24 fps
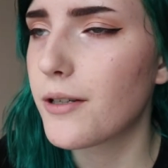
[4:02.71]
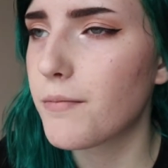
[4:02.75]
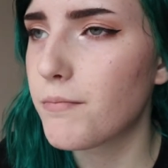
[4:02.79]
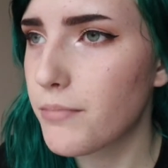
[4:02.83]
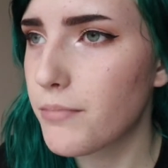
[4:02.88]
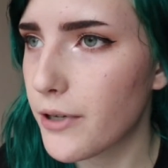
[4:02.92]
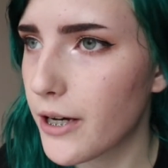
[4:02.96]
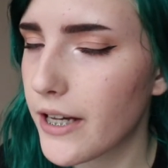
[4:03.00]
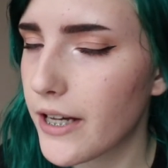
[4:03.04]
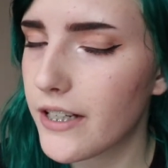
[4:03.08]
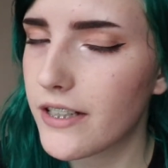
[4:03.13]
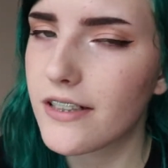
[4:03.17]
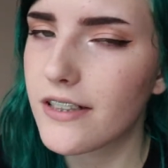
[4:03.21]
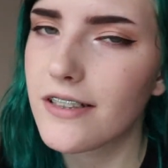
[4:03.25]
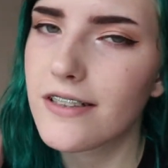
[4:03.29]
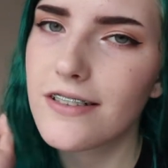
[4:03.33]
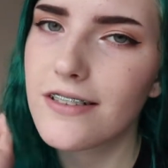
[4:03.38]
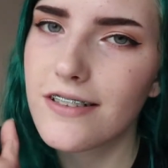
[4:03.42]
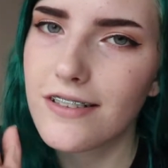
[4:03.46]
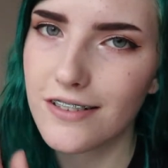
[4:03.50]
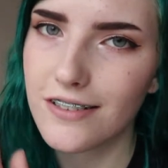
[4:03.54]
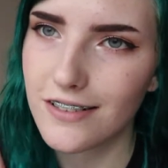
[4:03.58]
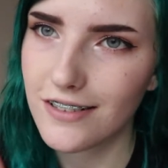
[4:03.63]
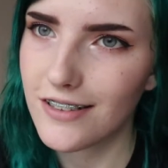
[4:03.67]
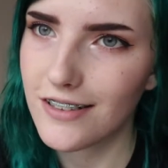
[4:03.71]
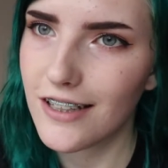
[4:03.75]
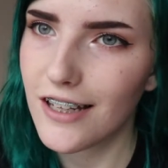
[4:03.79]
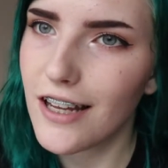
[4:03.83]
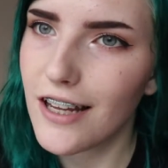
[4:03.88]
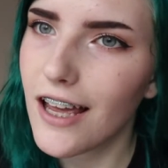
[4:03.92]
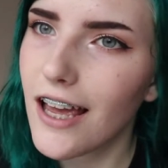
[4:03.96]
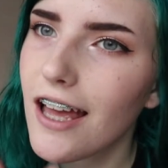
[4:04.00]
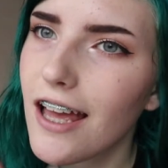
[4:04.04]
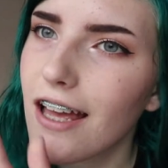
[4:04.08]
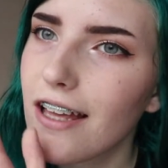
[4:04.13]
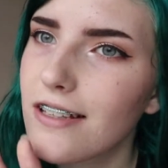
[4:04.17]
But
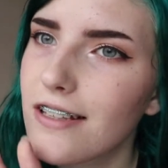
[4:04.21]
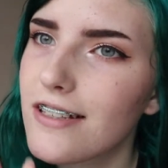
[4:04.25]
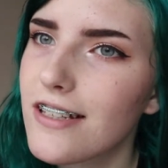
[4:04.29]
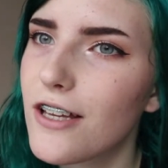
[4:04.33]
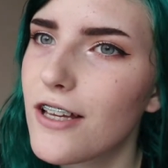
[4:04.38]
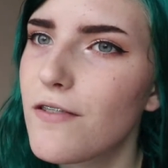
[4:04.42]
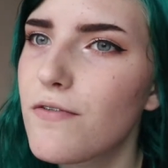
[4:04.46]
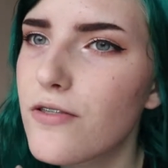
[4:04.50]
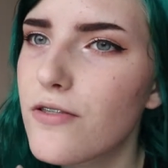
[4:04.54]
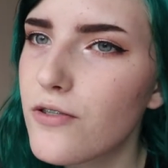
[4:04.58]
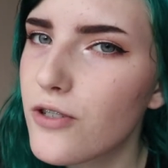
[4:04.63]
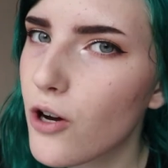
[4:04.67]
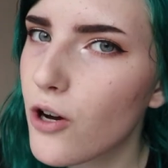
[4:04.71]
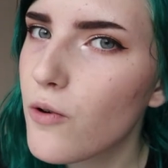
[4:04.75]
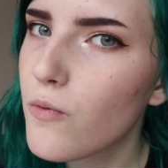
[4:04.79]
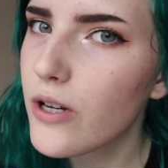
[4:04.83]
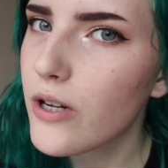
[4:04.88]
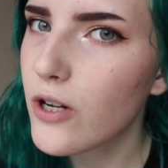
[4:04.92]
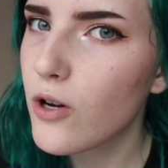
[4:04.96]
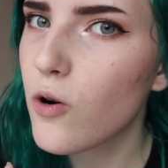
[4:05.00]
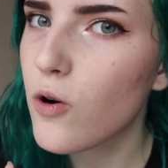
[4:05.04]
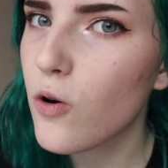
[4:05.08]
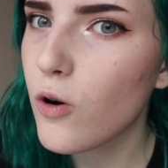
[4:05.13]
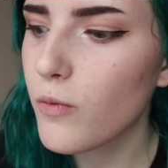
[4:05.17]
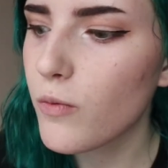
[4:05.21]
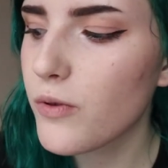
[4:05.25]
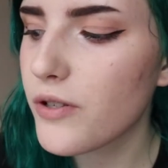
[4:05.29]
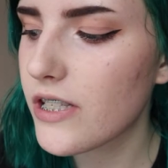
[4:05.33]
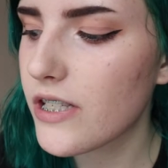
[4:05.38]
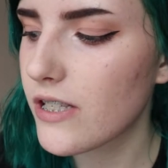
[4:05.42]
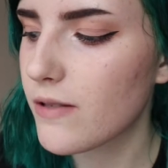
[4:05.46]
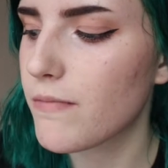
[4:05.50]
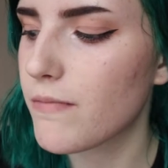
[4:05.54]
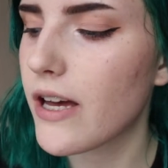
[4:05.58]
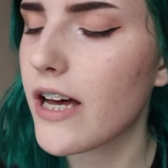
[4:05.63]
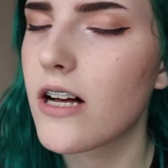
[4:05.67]
if you don't want a horrible
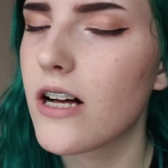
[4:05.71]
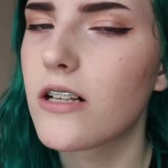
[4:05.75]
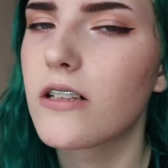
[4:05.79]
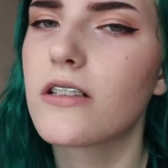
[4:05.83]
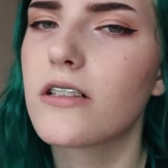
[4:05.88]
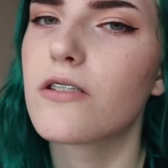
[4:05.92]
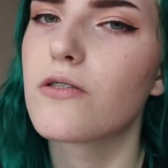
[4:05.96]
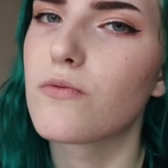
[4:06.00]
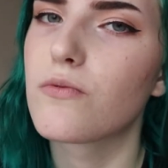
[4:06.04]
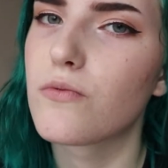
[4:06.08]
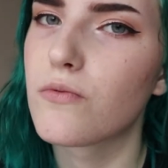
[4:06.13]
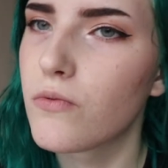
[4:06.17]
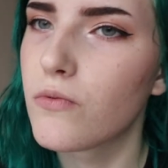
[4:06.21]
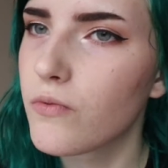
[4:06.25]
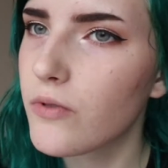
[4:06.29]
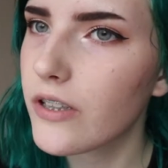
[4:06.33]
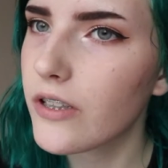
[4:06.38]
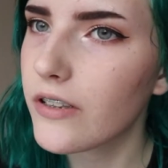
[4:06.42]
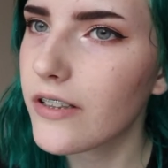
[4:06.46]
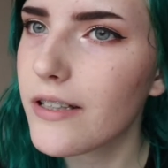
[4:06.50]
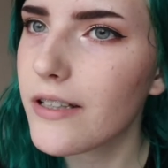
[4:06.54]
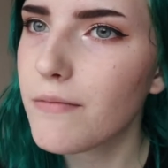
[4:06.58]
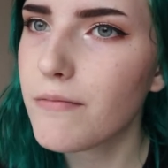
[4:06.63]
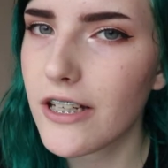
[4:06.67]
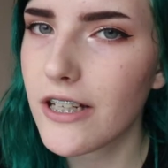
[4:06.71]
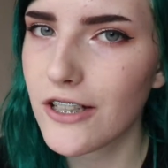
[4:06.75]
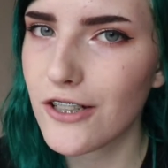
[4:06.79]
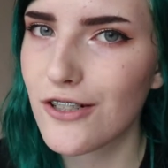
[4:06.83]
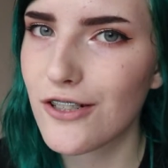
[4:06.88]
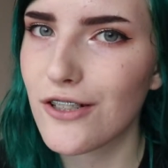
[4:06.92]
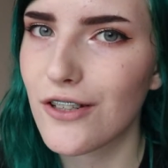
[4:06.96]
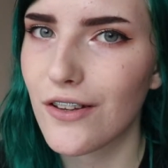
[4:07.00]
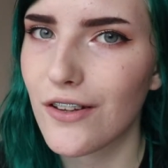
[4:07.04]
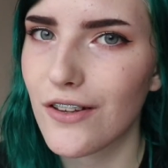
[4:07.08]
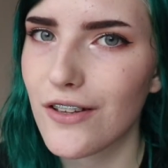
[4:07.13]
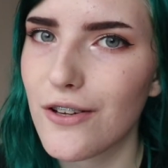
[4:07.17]
smell, really make
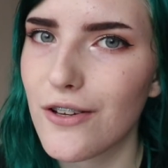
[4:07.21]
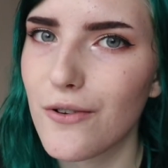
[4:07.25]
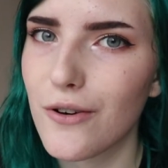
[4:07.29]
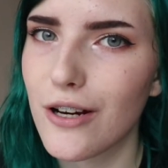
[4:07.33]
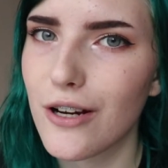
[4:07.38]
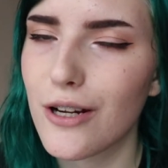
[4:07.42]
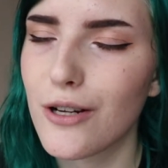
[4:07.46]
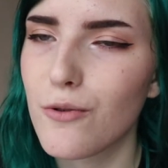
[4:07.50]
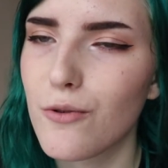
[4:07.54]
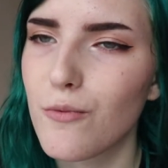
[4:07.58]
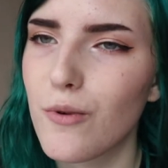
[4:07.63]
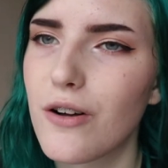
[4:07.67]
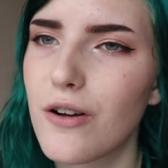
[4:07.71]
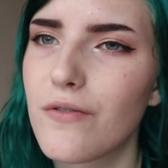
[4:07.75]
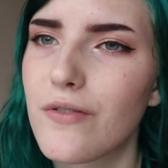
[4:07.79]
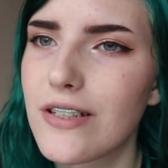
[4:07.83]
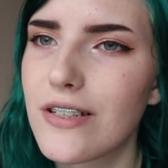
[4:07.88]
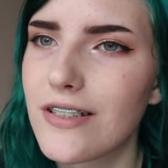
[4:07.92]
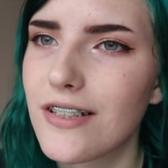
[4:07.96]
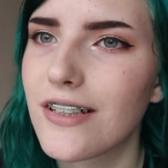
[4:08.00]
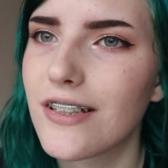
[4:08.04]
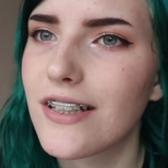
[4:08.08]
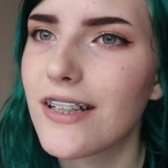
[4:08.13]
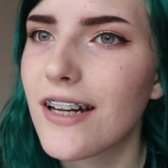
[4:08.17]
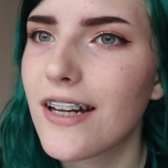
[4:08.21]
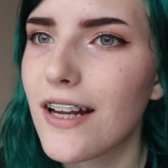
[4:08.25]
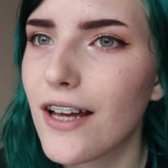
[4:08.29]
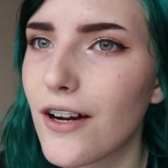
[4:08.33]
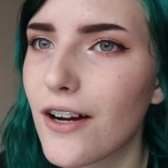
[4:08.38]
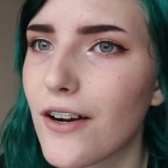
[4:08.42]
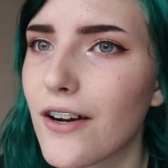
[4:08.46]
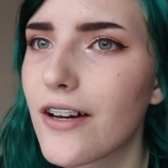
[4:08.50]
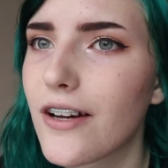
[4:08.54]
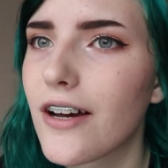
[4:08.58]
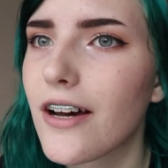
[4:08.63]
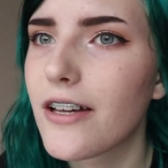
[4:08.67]
sure that you are in a well ventilated
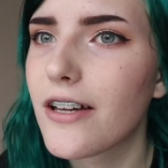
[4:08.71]
area.